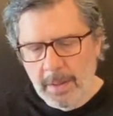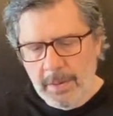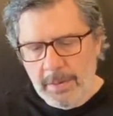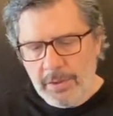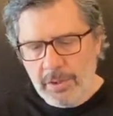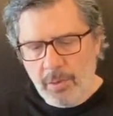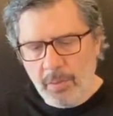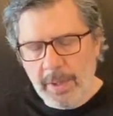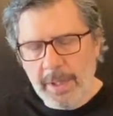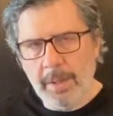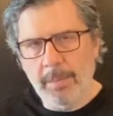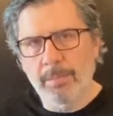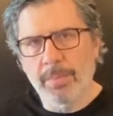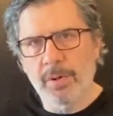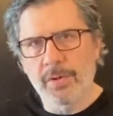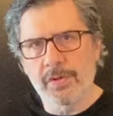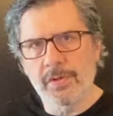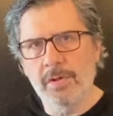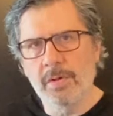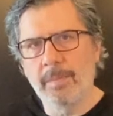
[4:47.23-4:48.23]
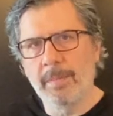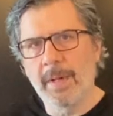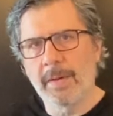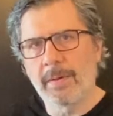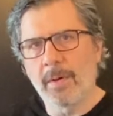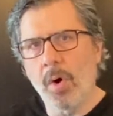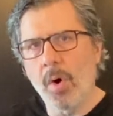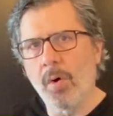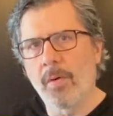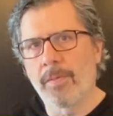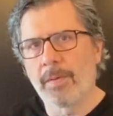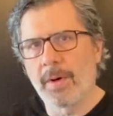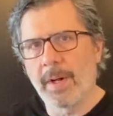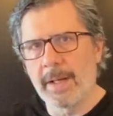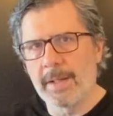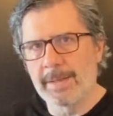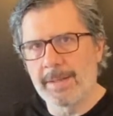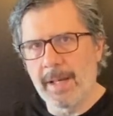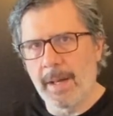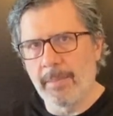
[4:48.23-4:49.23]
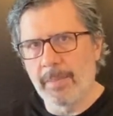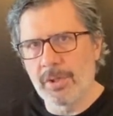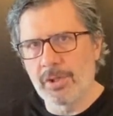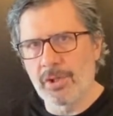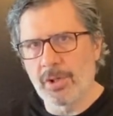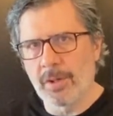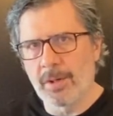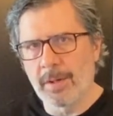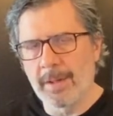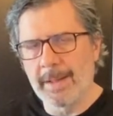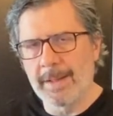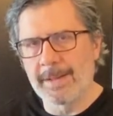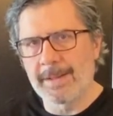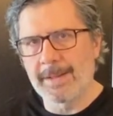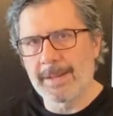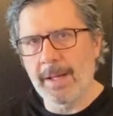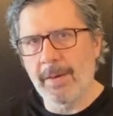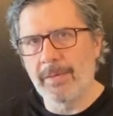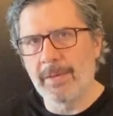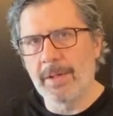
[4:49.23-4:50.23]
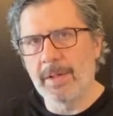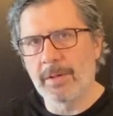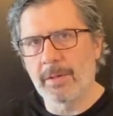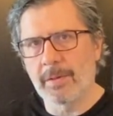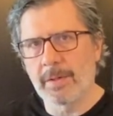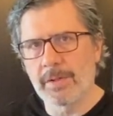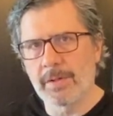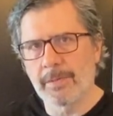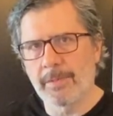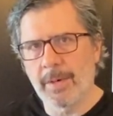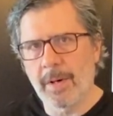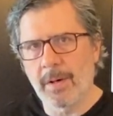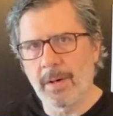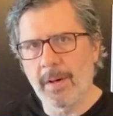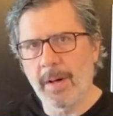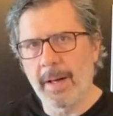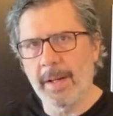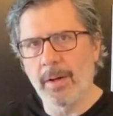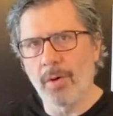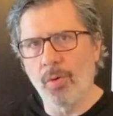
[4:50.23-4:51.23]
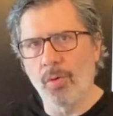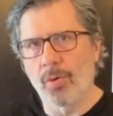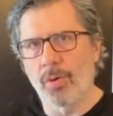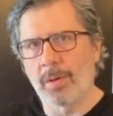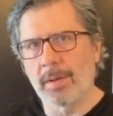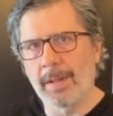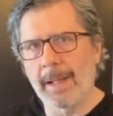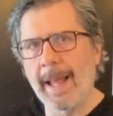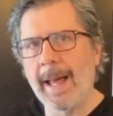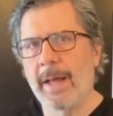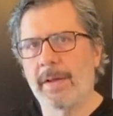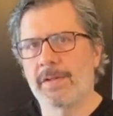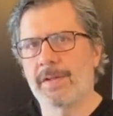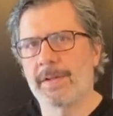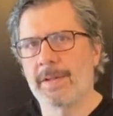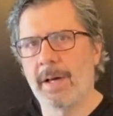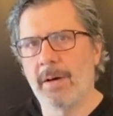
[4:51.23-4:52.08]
So we can presume that the overnight temperature is 70 degrees Fahrenheit or less.